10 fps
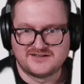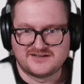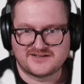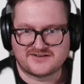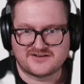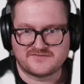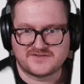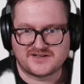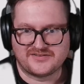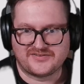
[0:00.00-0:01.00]
I don't know if
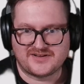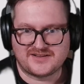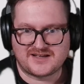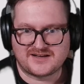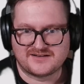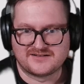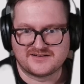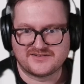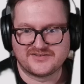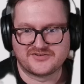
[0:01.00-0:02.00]
you can see that.
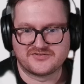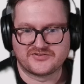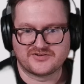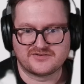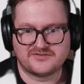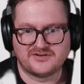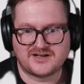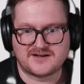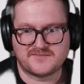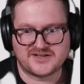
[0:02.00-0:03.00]
And there's also
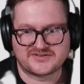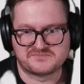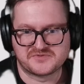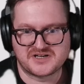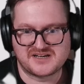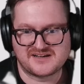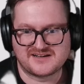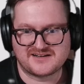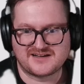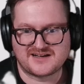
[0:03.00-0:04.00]
a spring
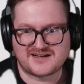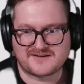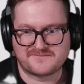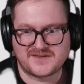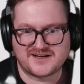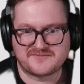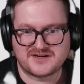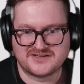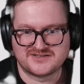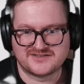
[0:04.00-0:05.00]

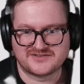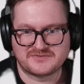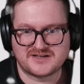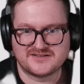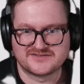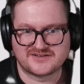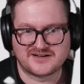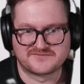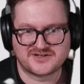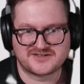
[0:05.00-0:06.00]
animation as well. So
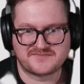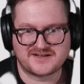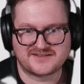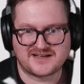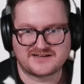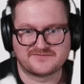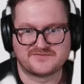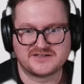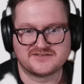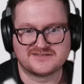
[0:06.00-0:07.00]
I've tried to make that
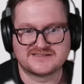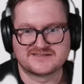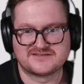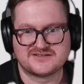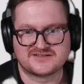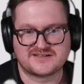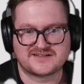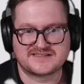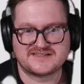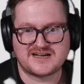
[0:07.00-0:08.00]
feel as just
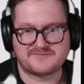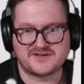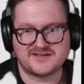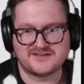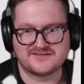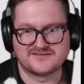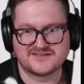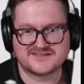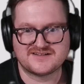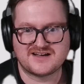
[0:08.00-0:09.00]
snappy and
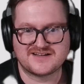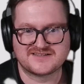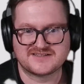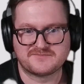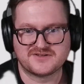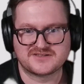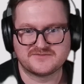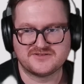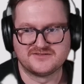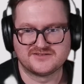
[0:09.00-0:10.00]
as nice as
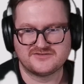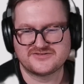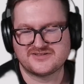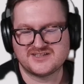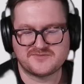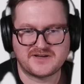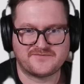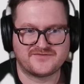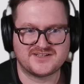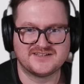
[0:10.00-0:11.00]
possible, and also a little bit
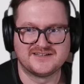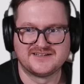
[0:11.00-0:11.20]
fun.